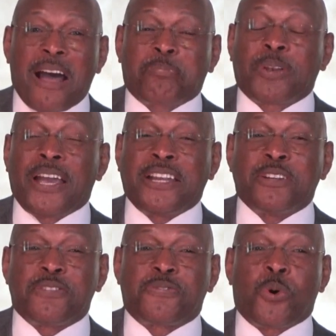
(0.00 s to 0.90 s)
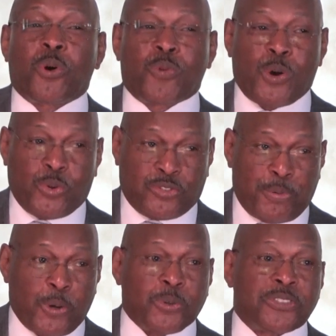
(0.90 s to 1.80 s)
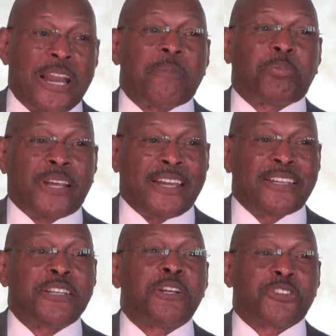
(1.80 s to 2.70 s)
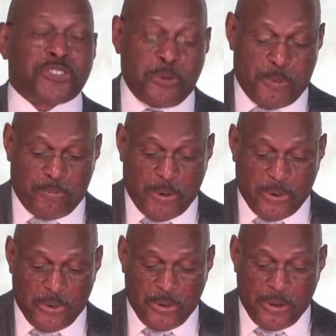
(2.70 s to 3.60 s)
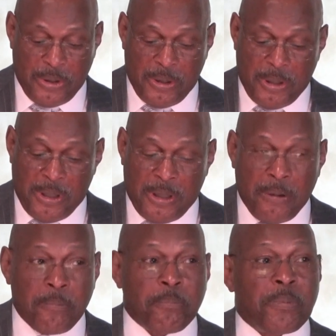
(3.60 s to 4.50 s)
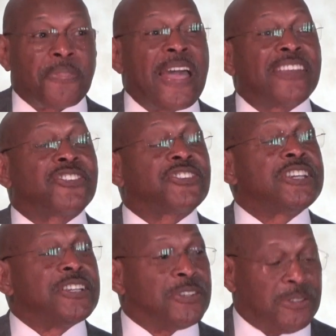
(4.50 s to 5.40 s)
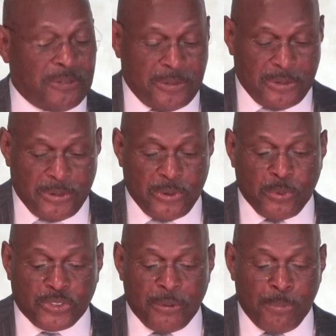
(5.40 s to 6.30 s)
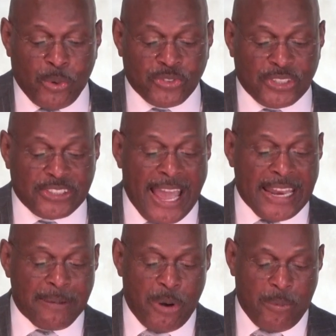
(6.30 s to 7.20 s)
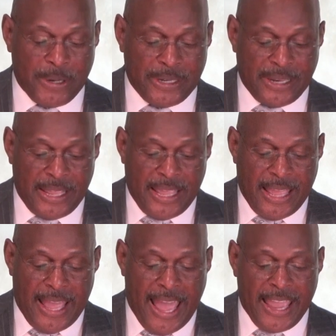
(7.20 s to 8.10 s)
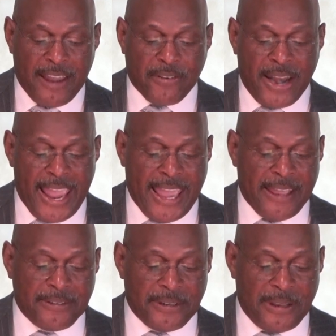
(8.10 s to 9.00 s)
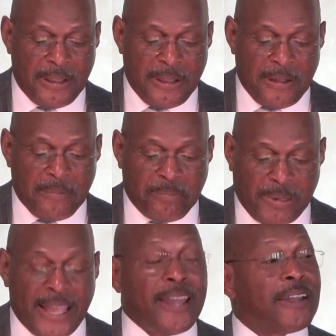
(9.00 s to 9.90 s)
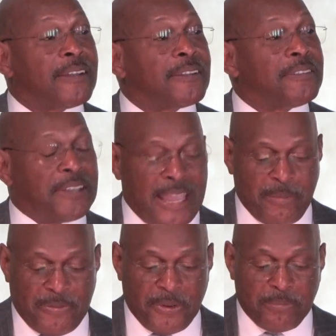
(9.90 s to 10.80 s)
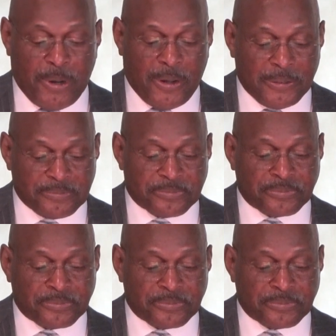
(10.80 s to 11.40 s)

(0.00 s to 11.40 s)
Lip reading: I played in 4 Rose Bowls, and I played in the Super Bowl. But that still was the most exciting moment I ever had playing the game of football.